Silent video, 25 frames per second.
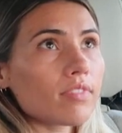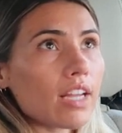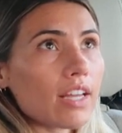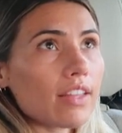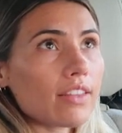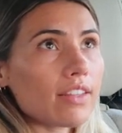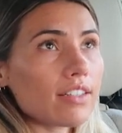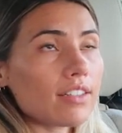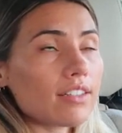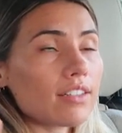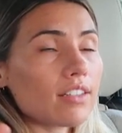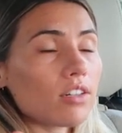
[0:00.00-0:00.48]

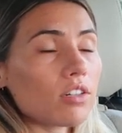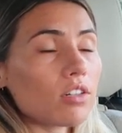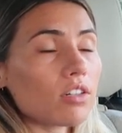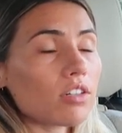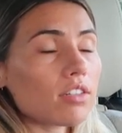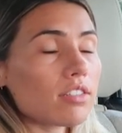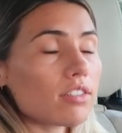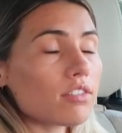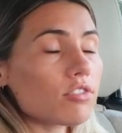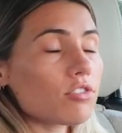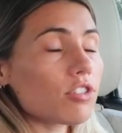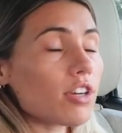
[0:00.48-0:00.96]
and then
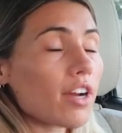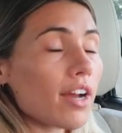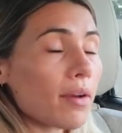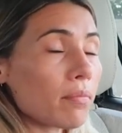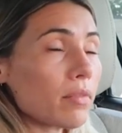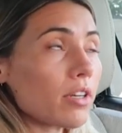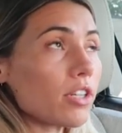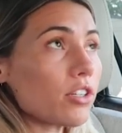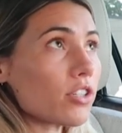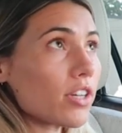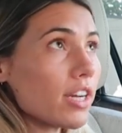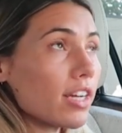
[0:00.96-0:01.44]

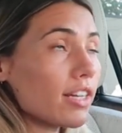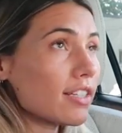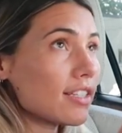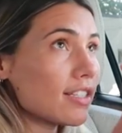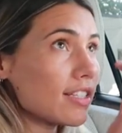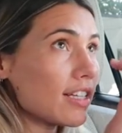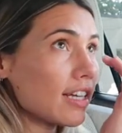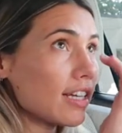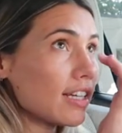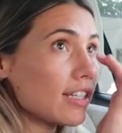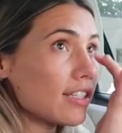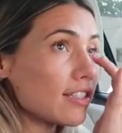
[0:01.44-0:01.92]
I'm gonna try to
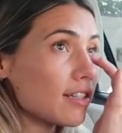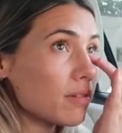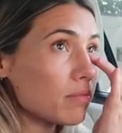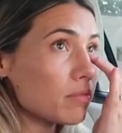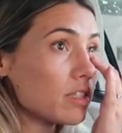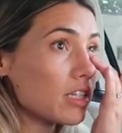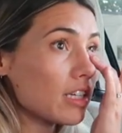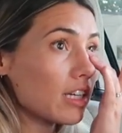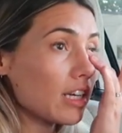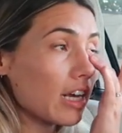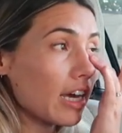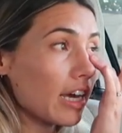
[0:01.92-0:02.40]
study
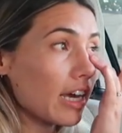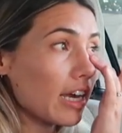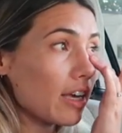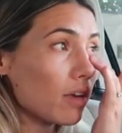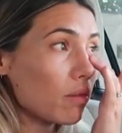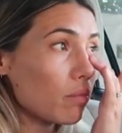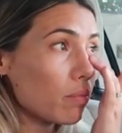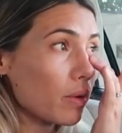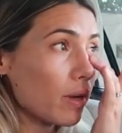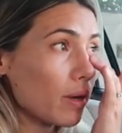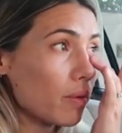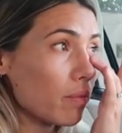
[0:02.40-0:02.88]
some
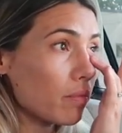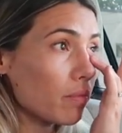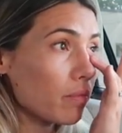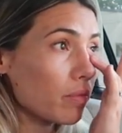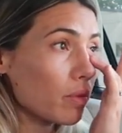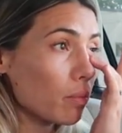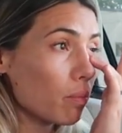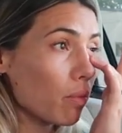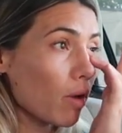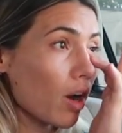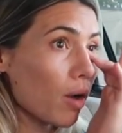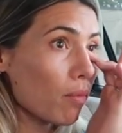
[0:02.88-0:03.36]
tonight. But
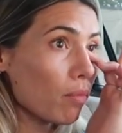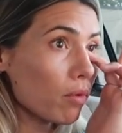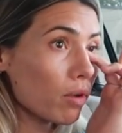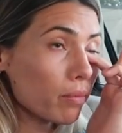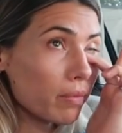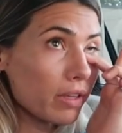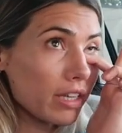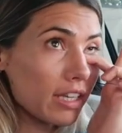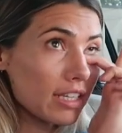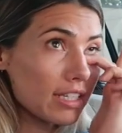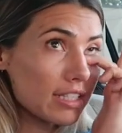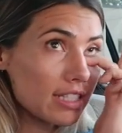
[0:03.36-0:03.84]
the
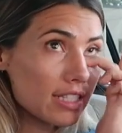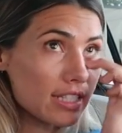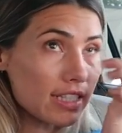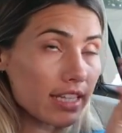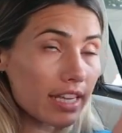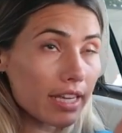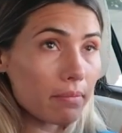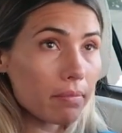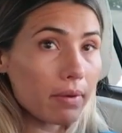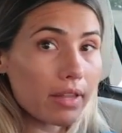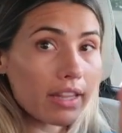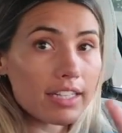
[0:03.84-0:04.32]
problem is,
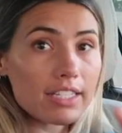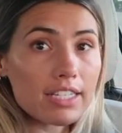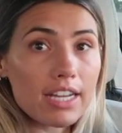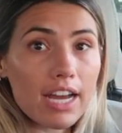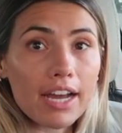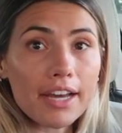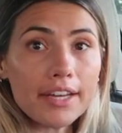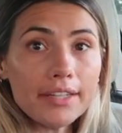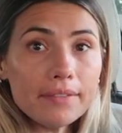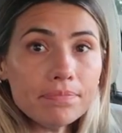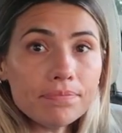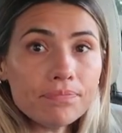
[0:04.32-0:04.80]
like, by the
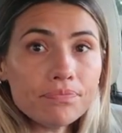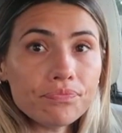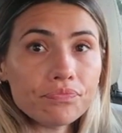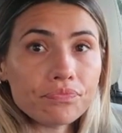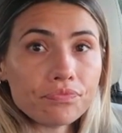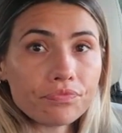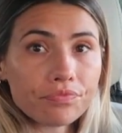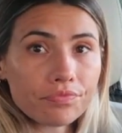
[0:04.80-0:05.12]
time